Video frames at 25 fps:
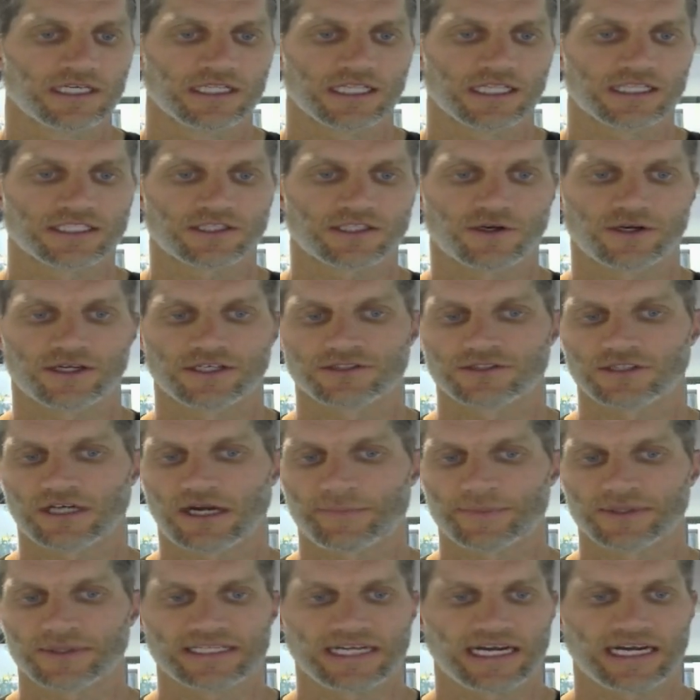Let's go ahead and
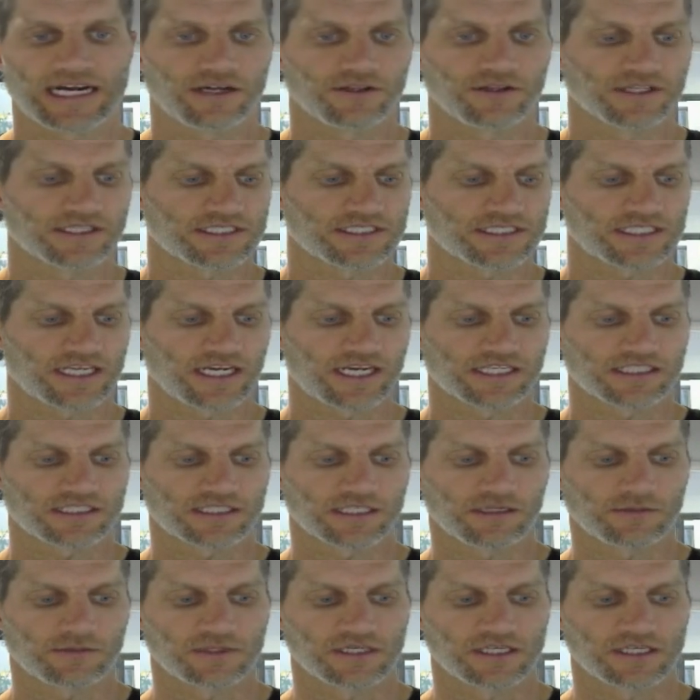drop it down. Let's say it's
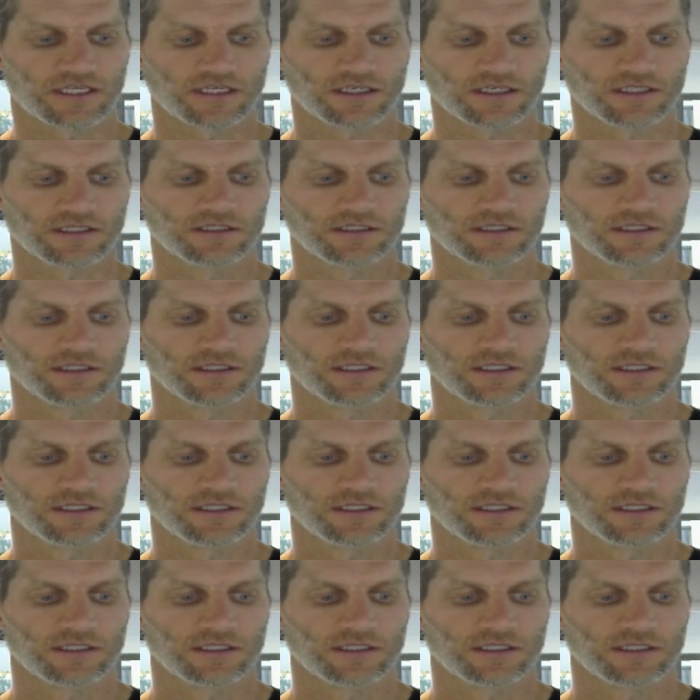going to be